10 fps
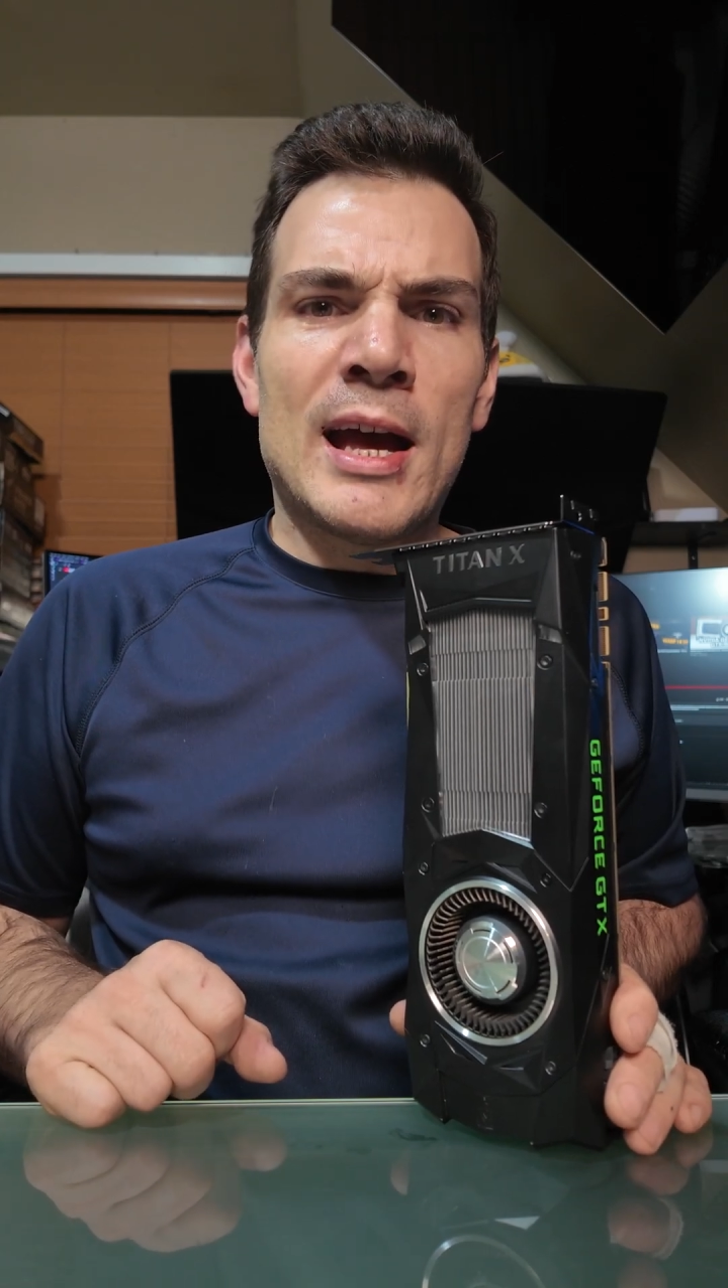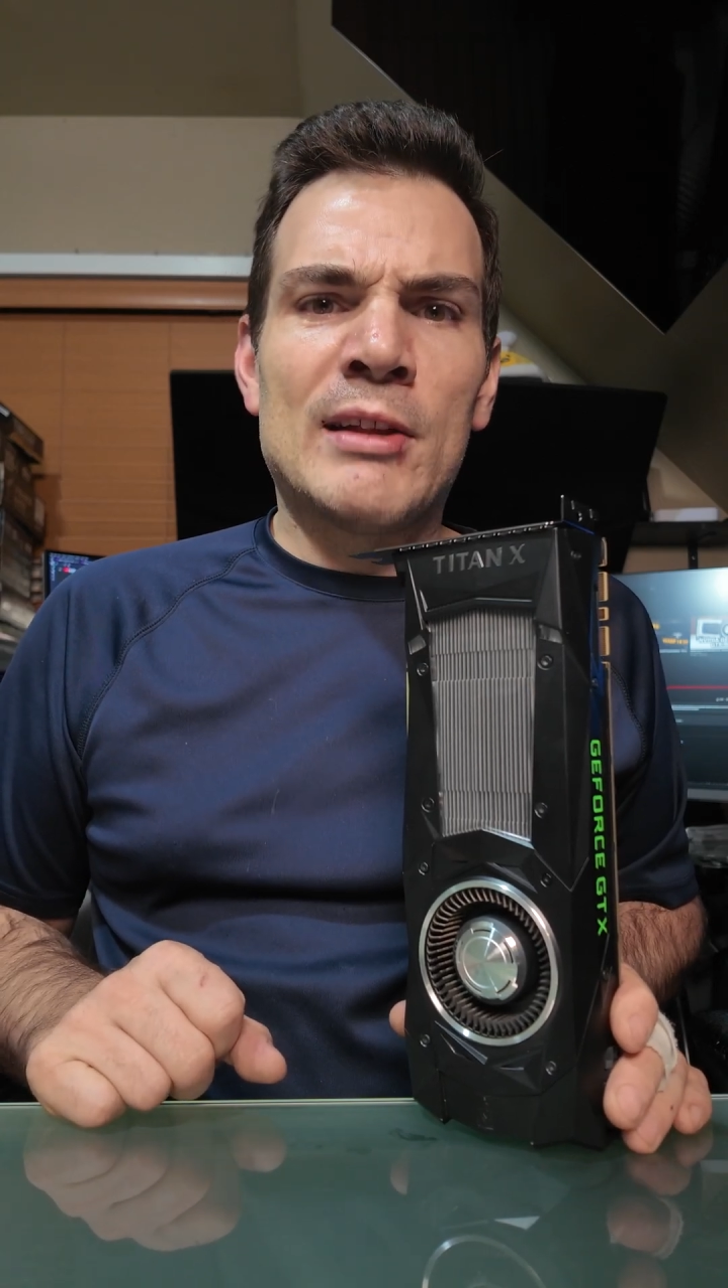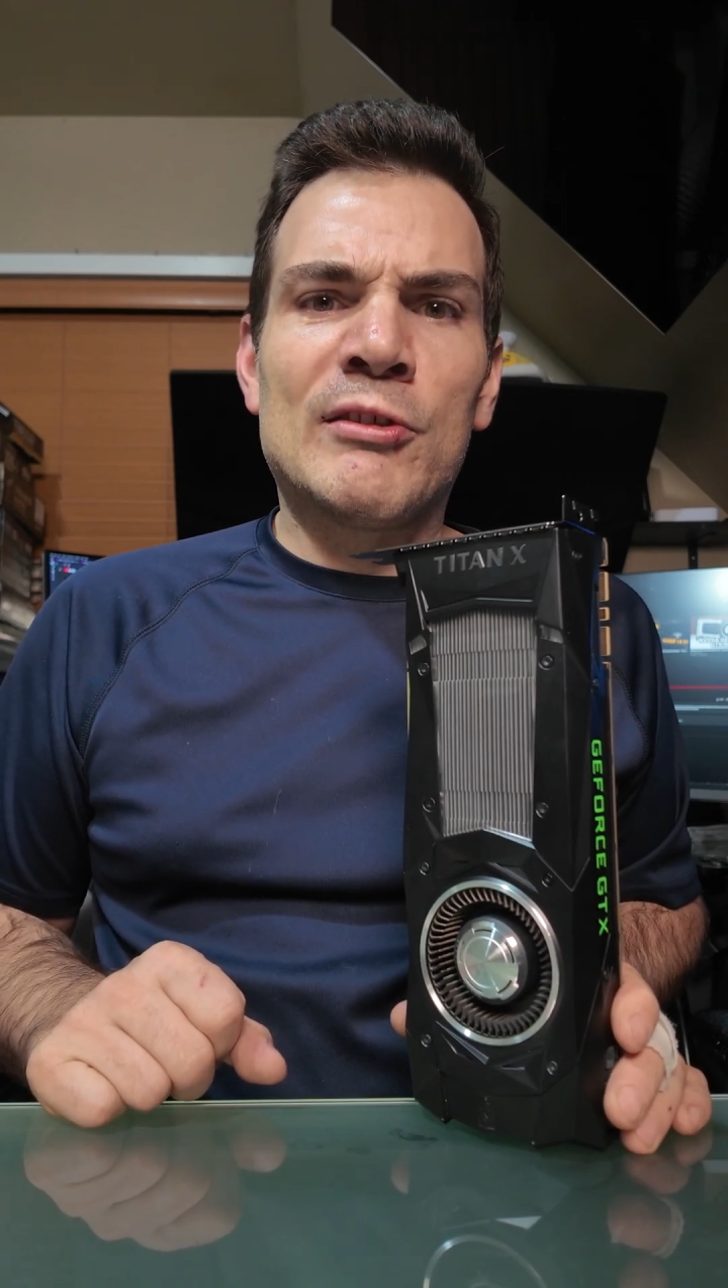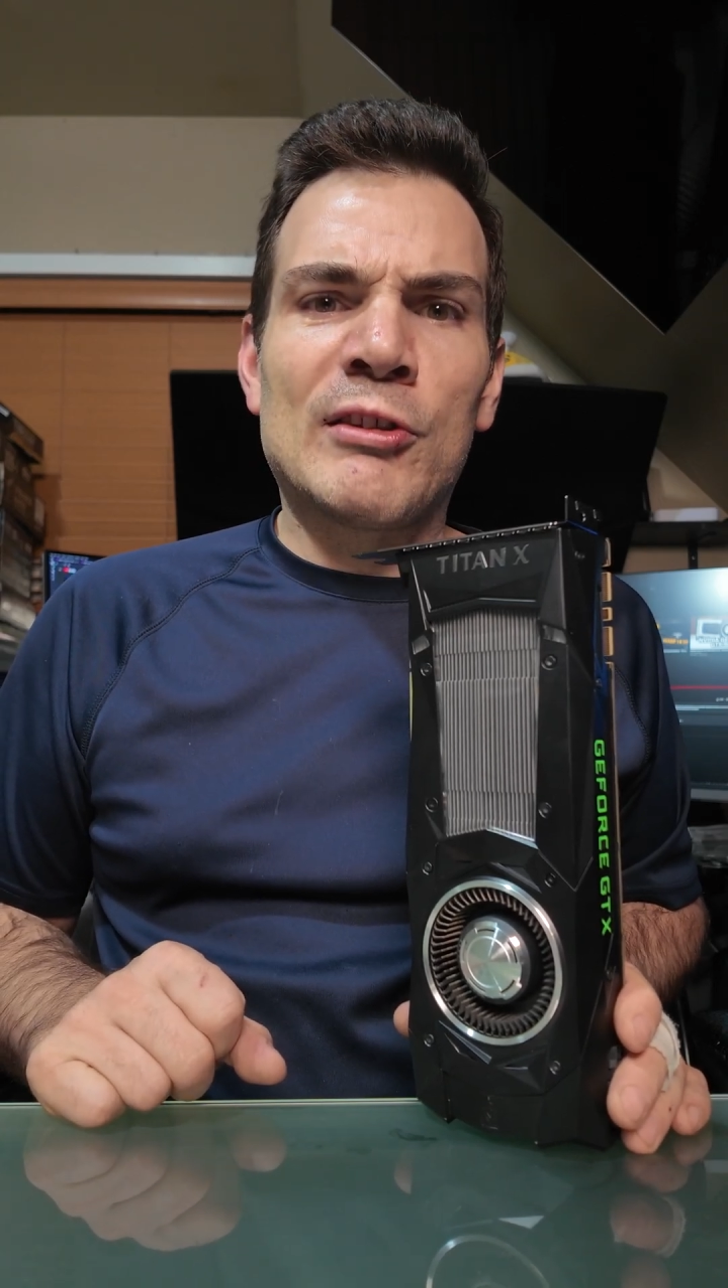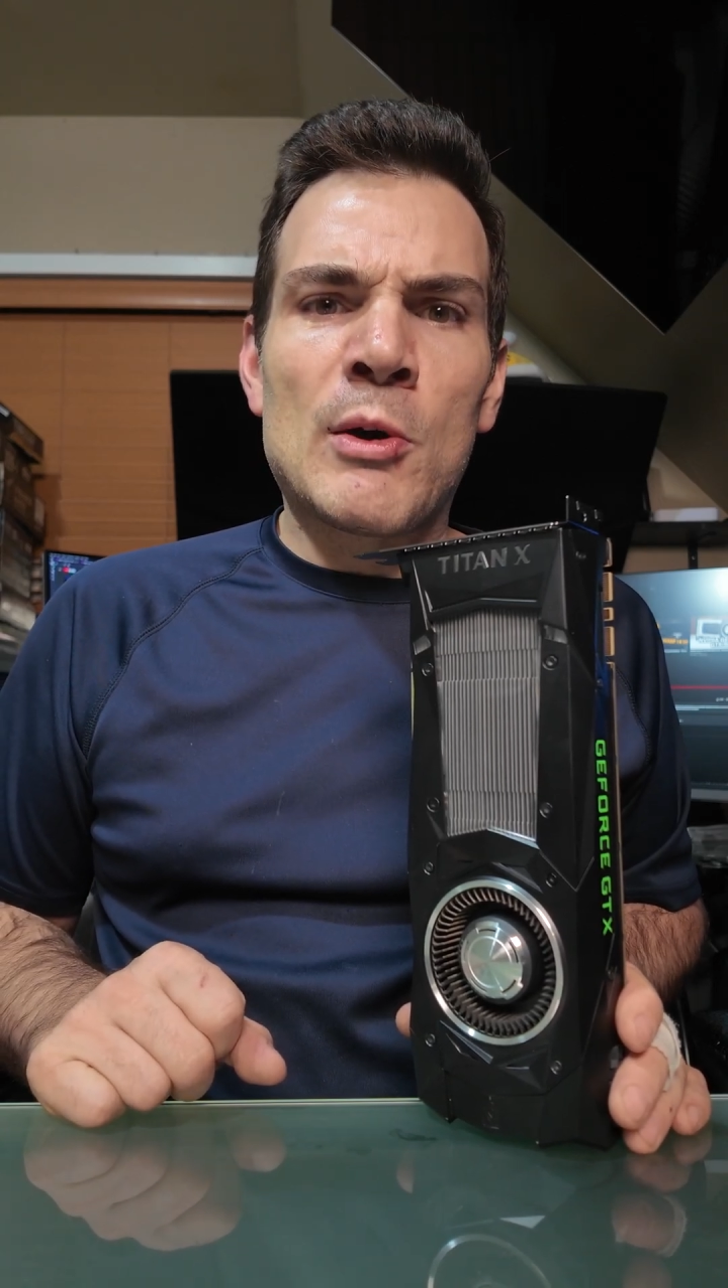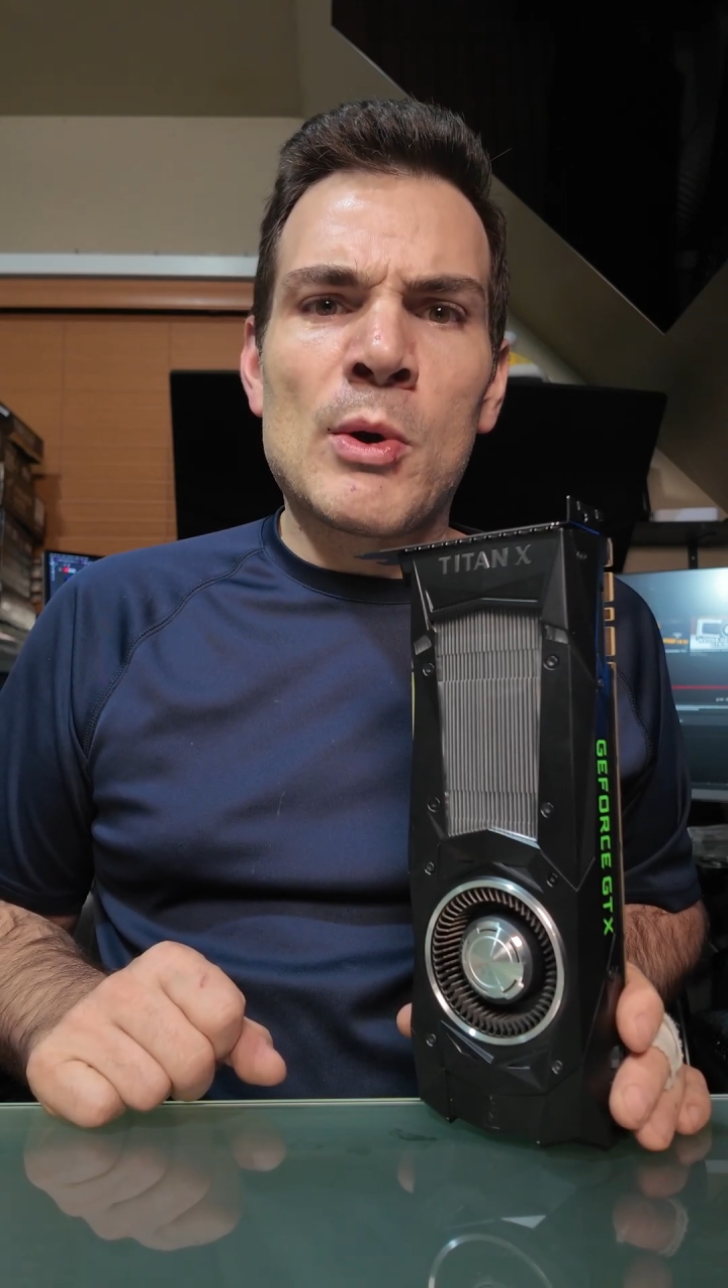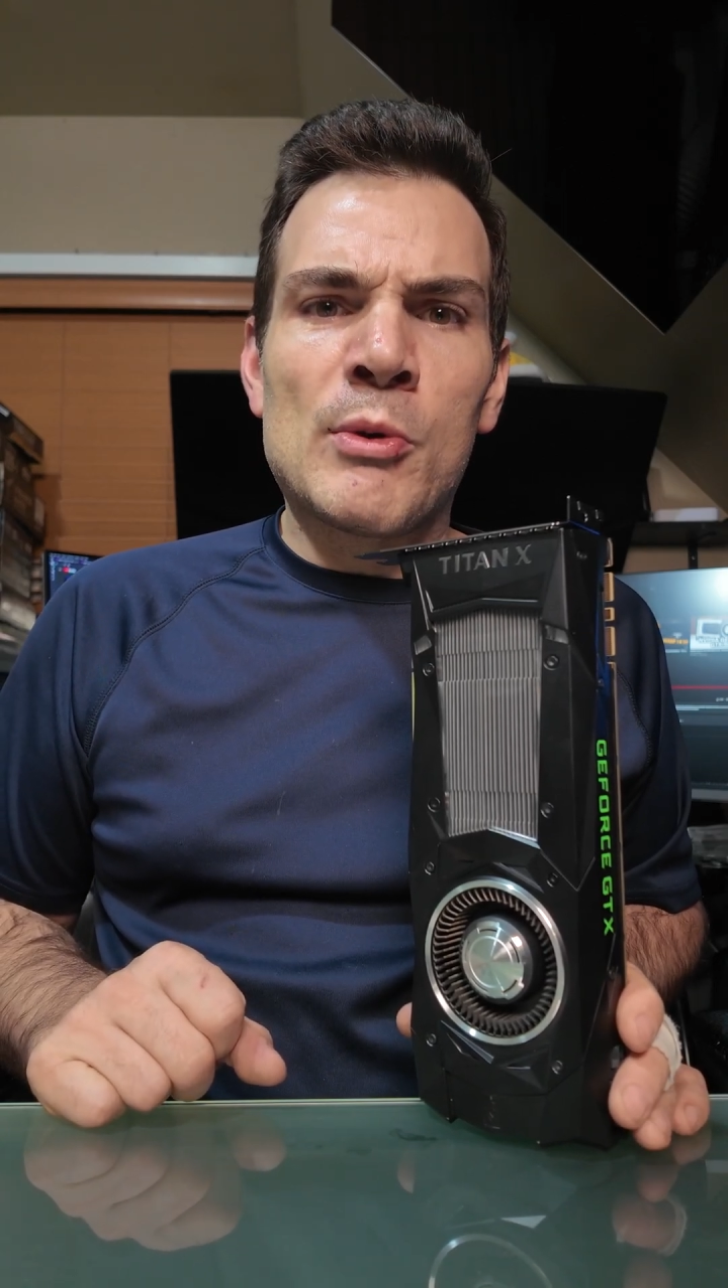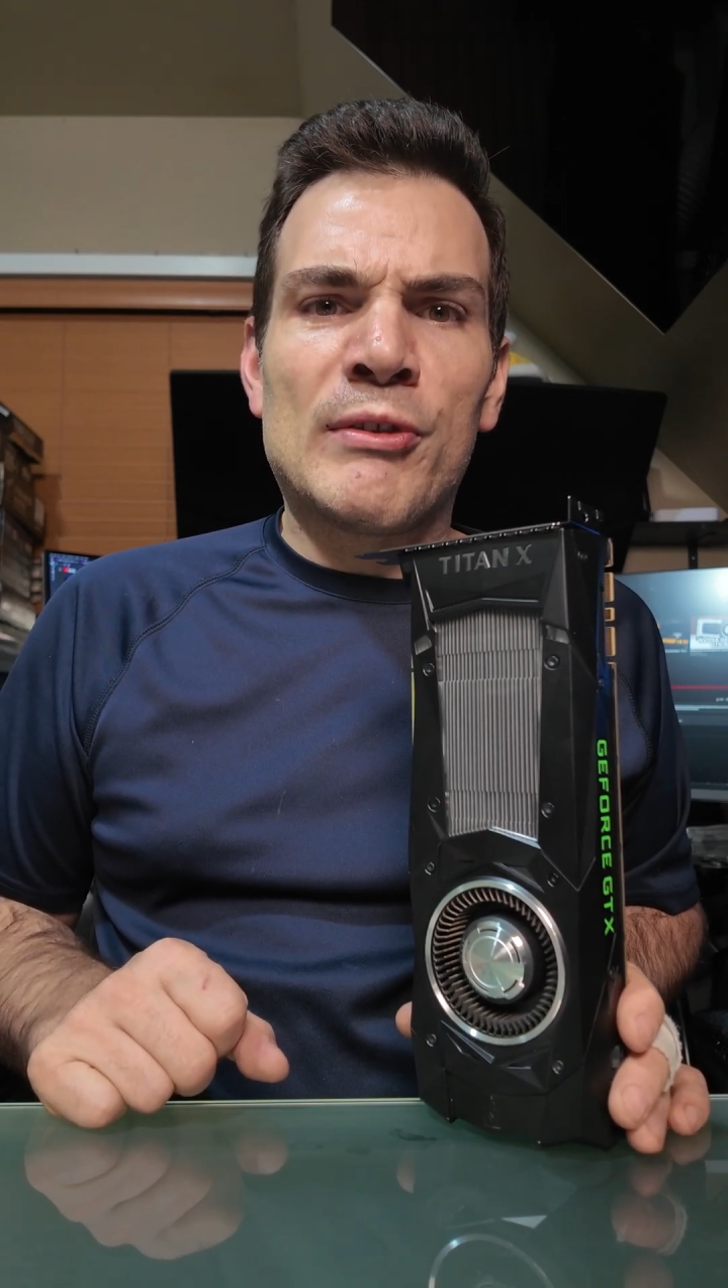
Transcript: and so it